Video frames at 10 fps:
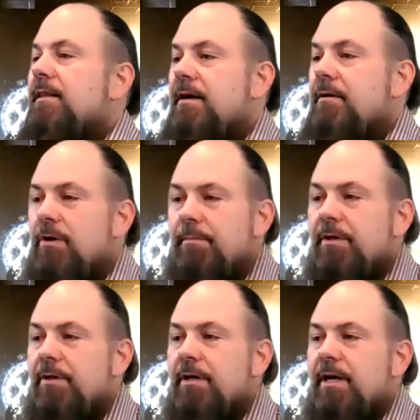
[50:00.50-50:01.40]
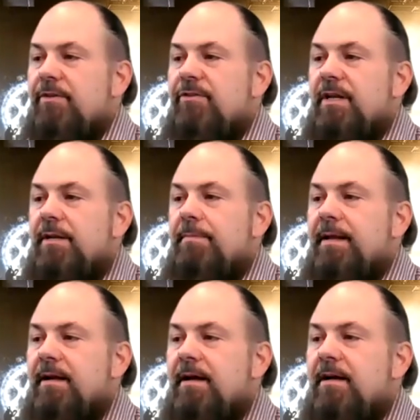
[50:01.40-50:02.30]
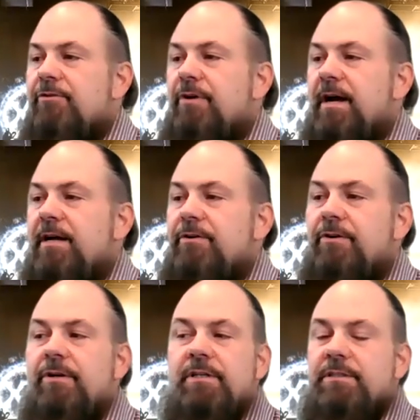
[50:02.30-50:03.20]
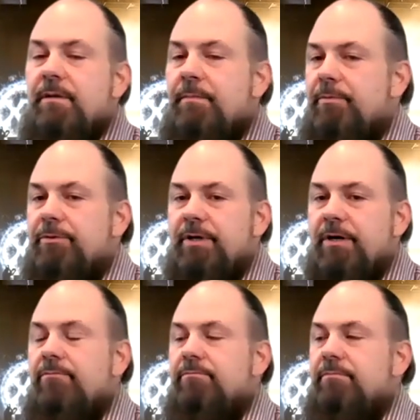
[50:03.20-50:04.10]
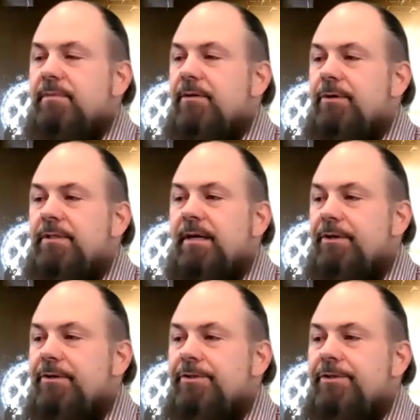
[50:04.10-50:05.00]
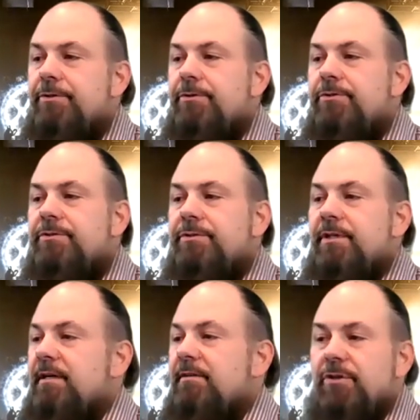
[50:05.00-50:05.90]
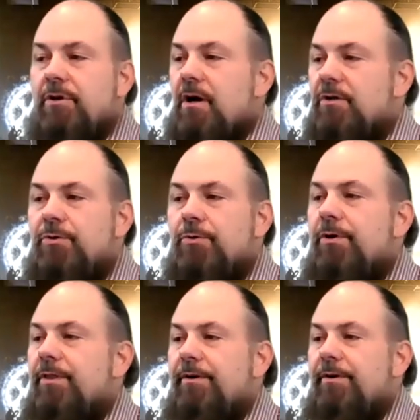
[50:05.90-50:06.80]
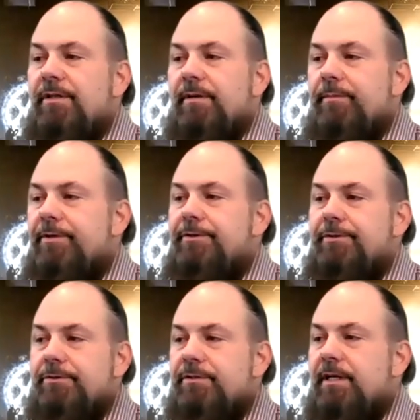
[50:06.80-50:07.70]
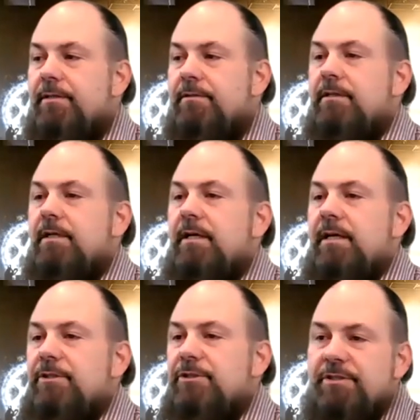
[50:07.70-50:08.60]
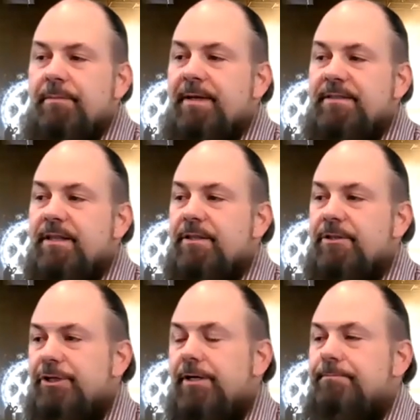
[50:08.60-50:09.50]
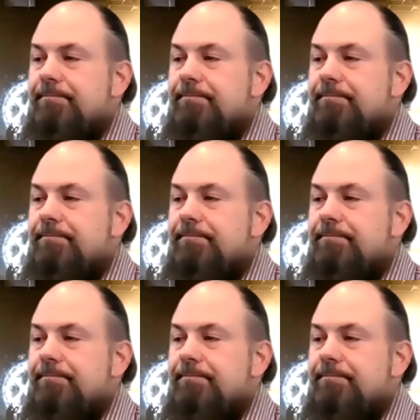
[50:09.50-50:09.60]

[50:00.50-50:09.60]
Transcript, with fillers: They want to bill you as an independent contractor. Some people don't. They want W twos. it's a long tour, they're on W two's then. Just depends on the show.